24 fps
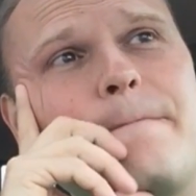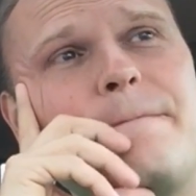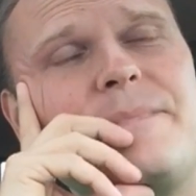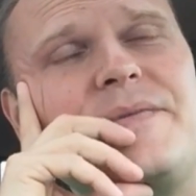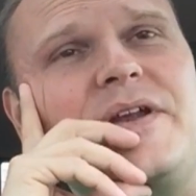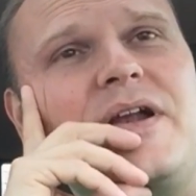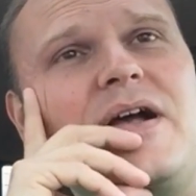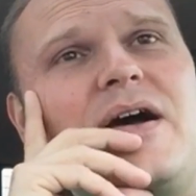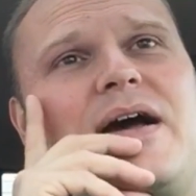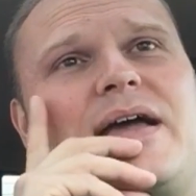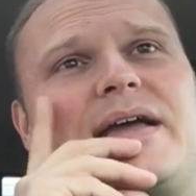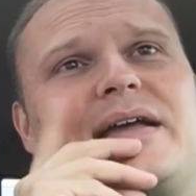
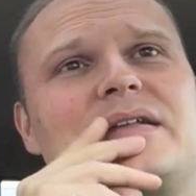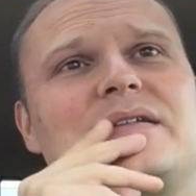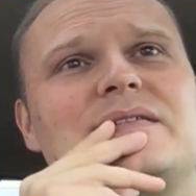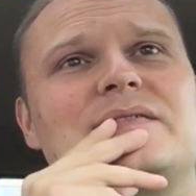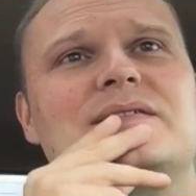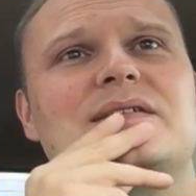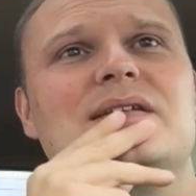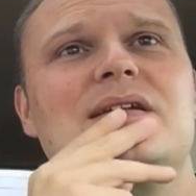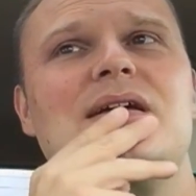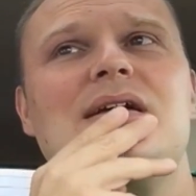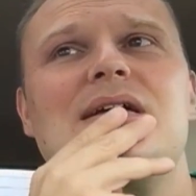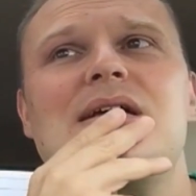You know, I
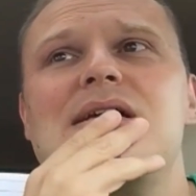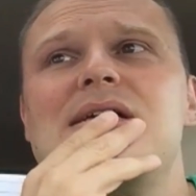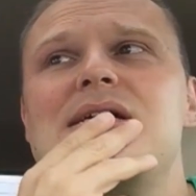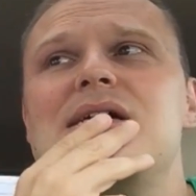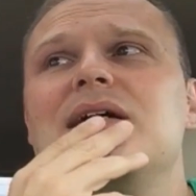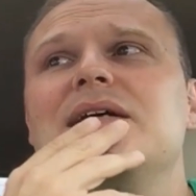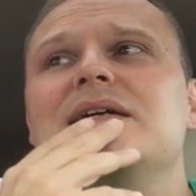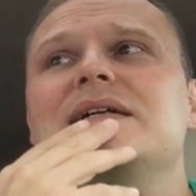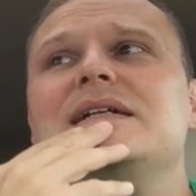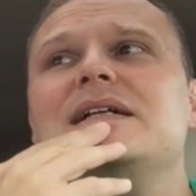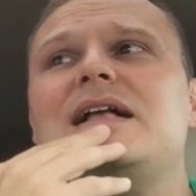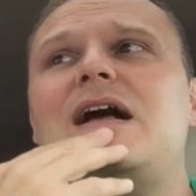can
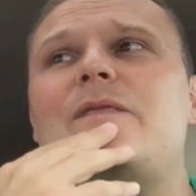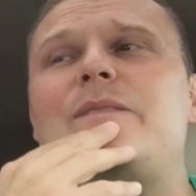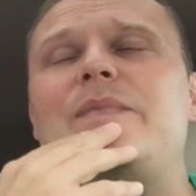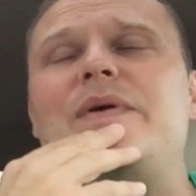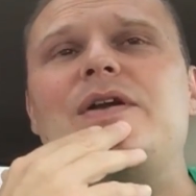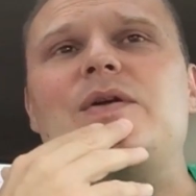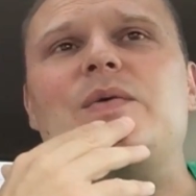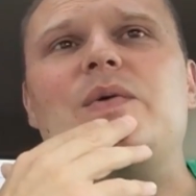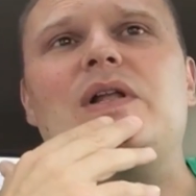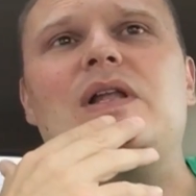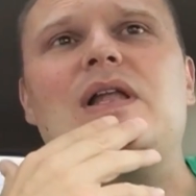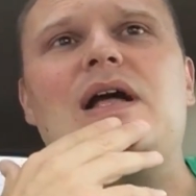I've
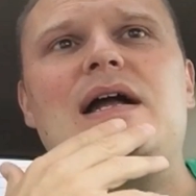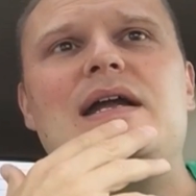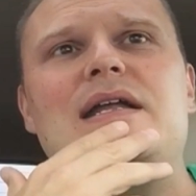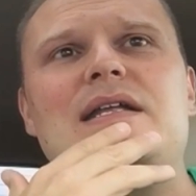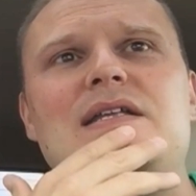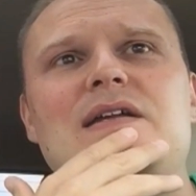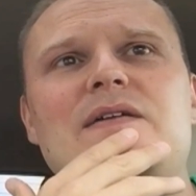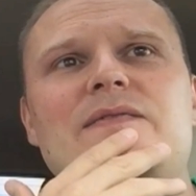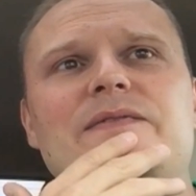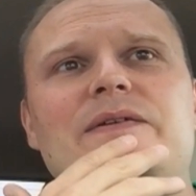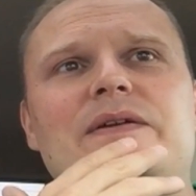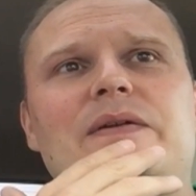been to a lot
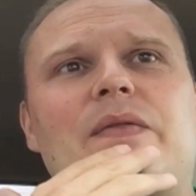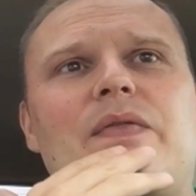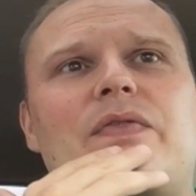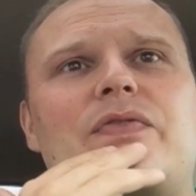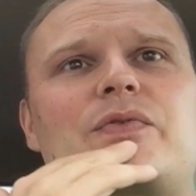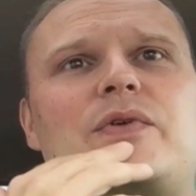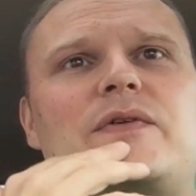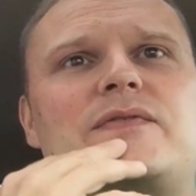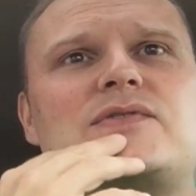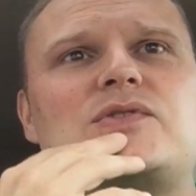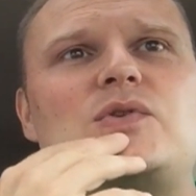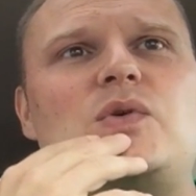of different
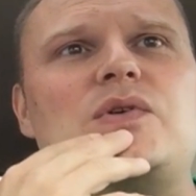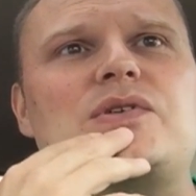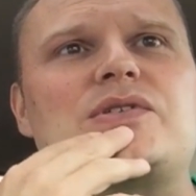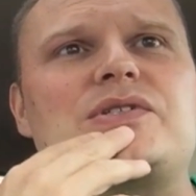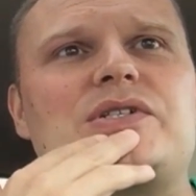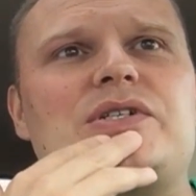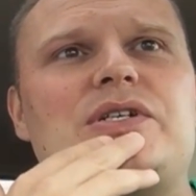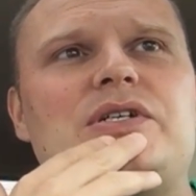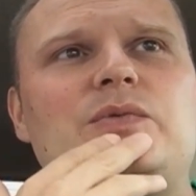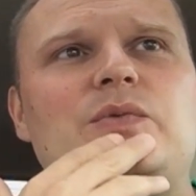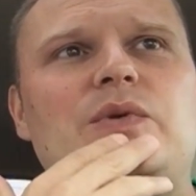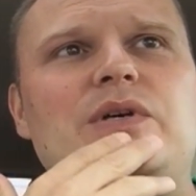thrift stores
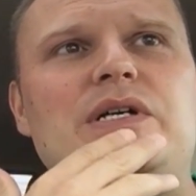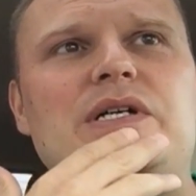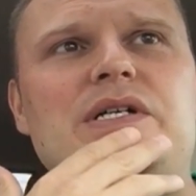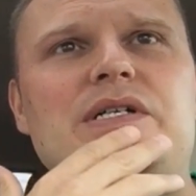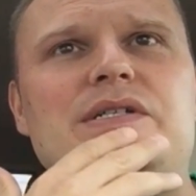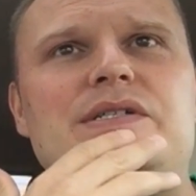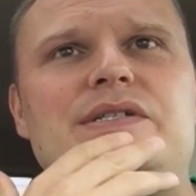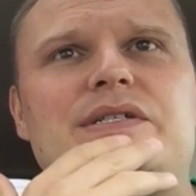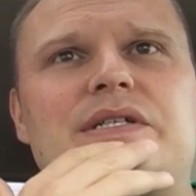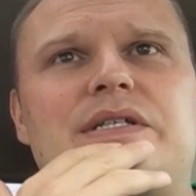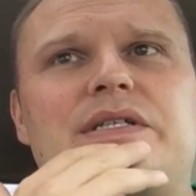and Goodwills,